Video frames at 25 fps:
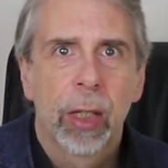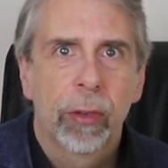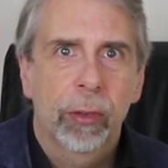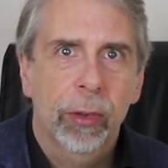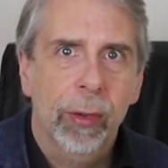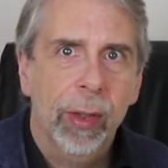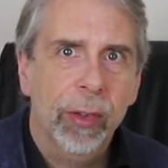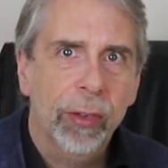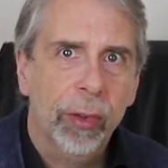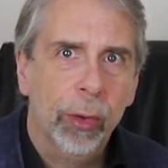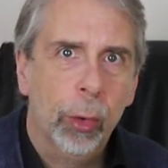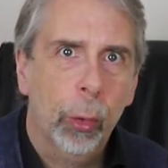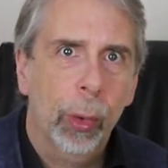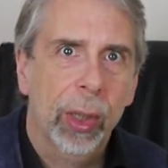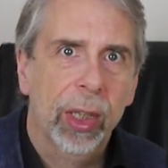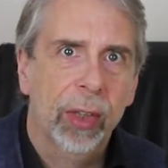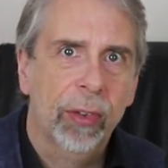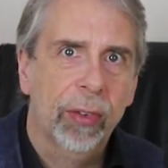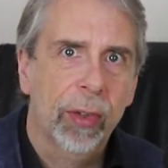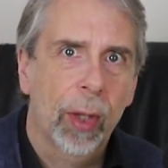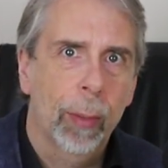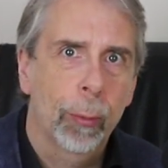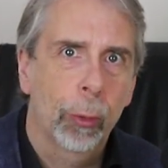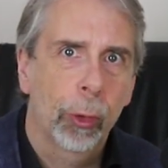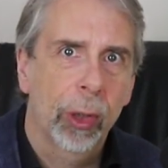So that's a
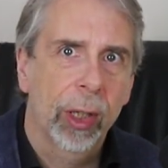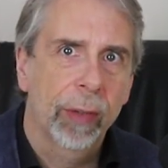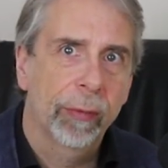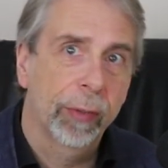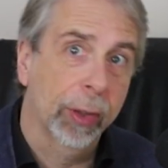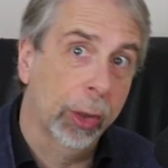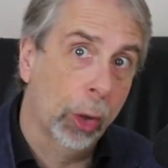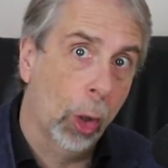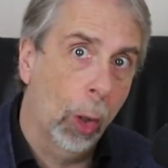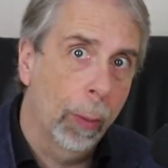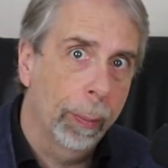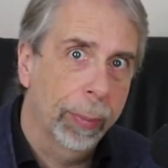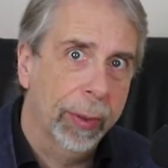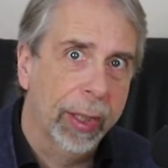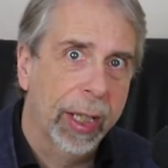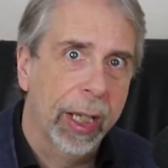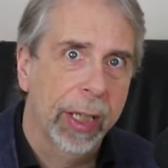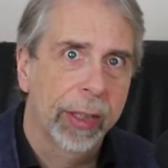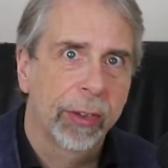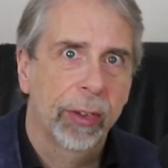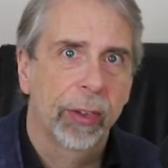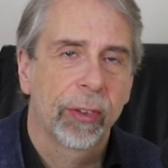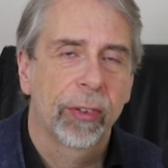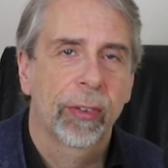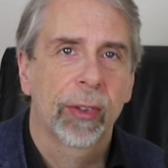quick summary of the
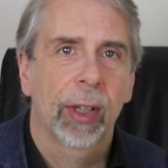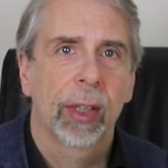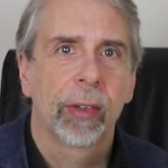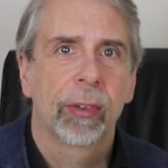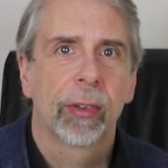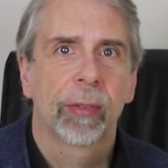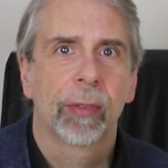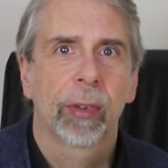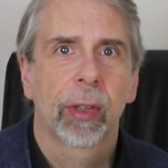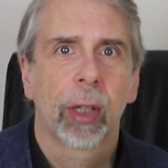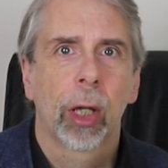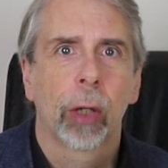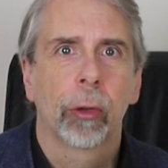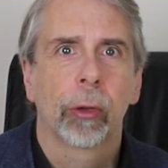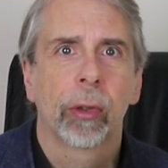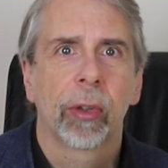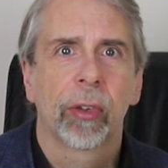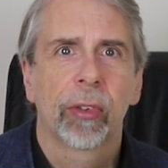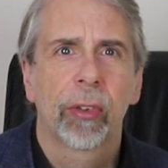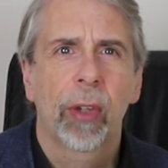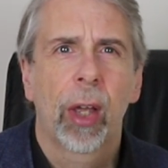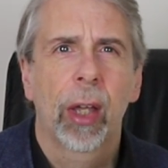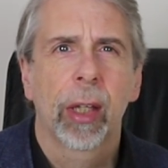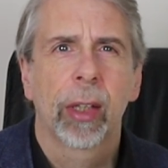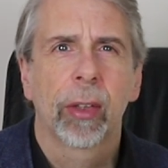complicated state of the
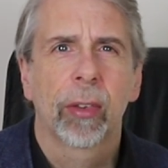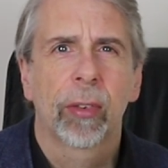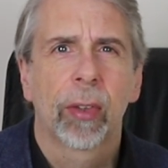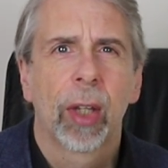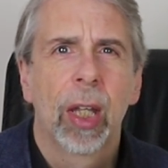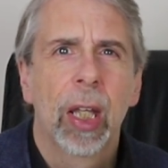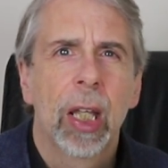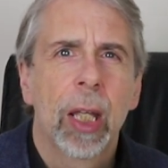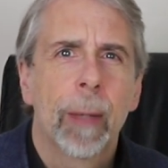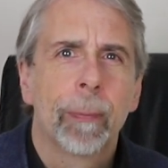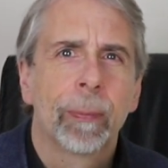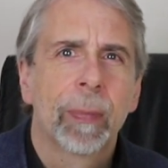current science,